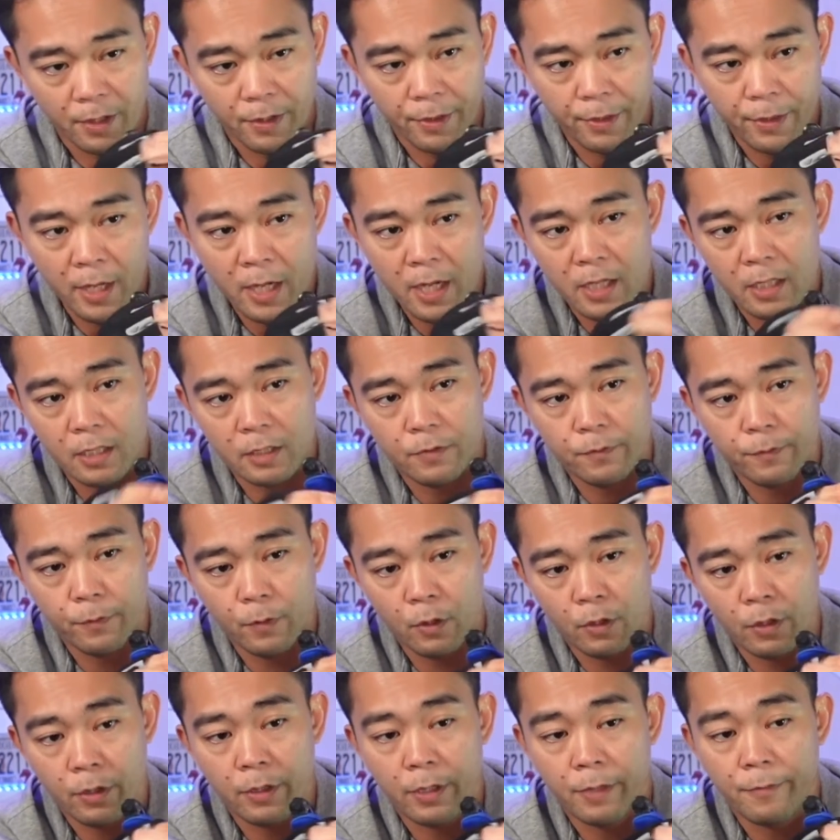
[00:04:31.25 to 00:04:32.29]
things
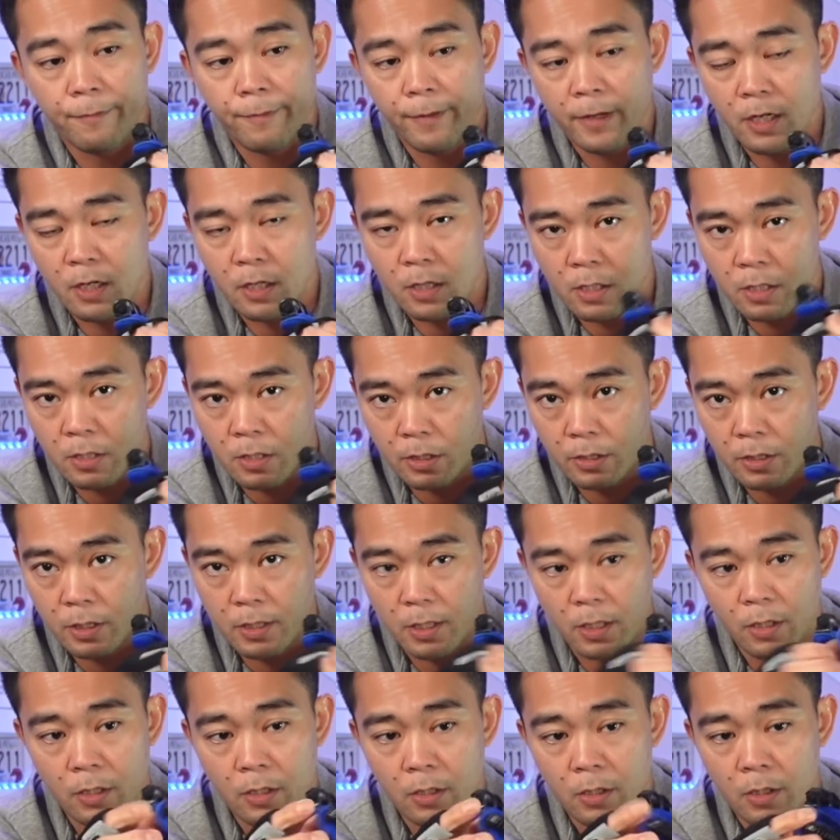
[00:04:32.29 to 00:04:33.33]
for the fingers are
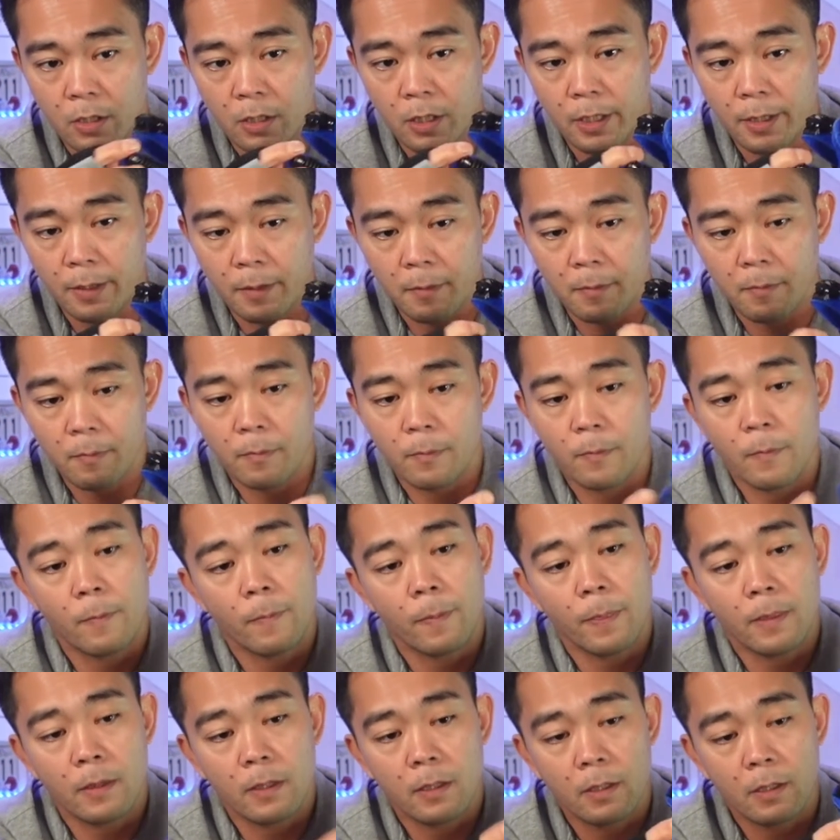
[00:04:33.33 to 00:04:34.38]
securely
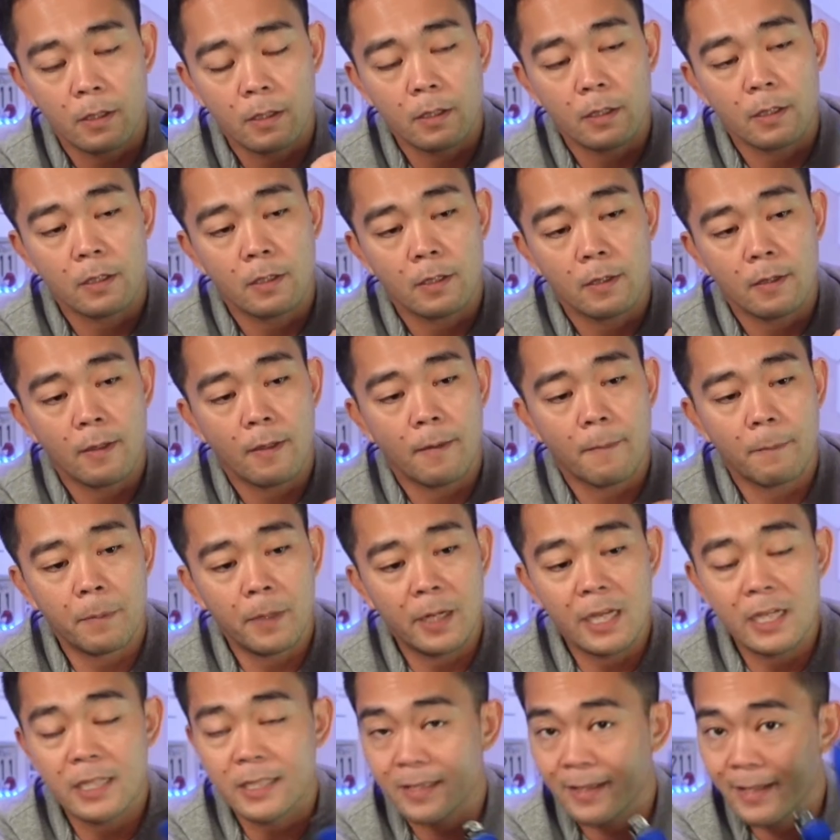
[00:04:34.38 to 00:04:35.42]

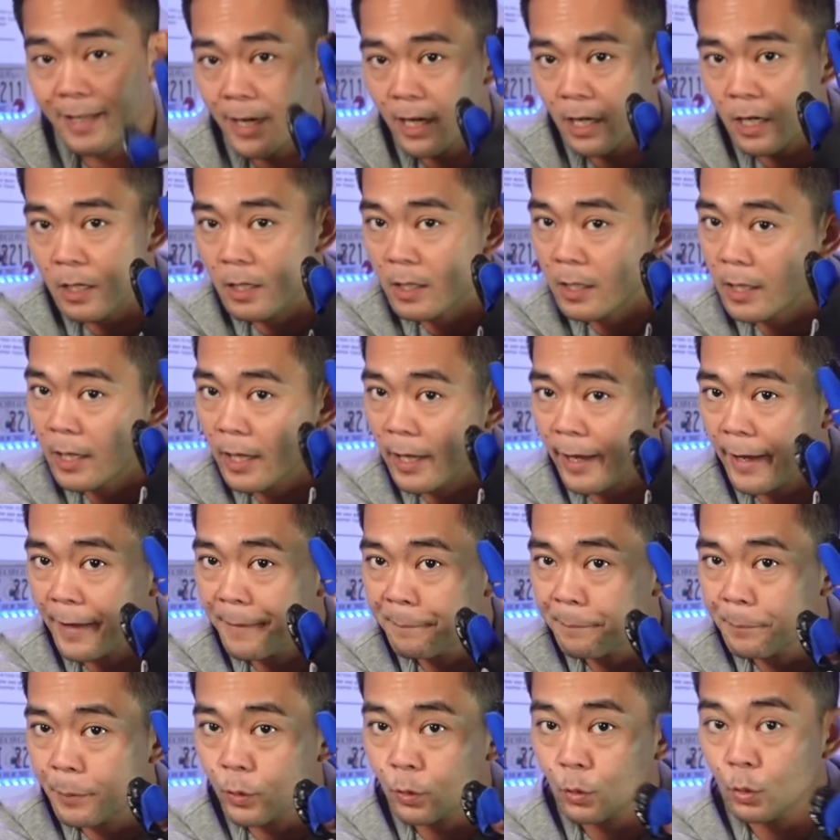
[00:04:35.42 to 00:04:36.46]
placed there and
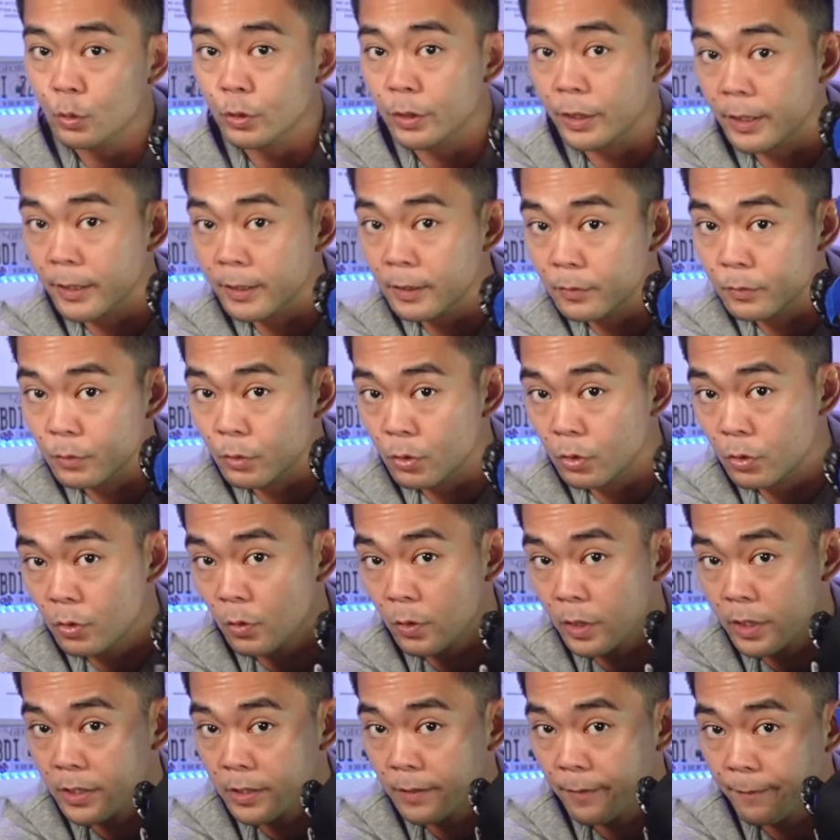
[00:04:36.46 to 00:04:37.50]
pulled
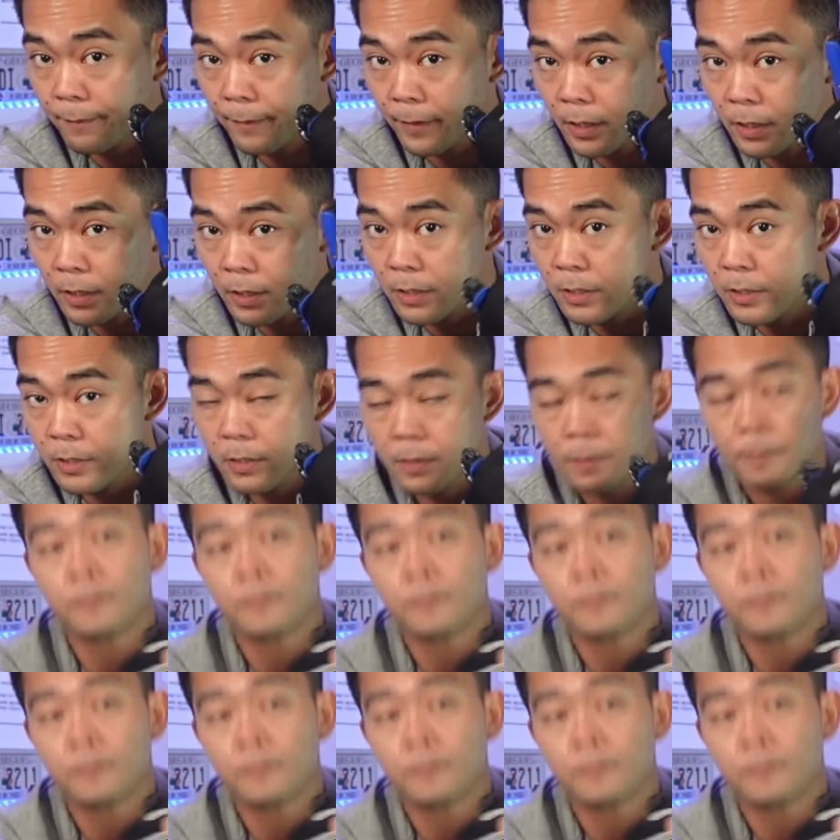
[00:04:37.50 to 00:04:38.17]
towards the fingers.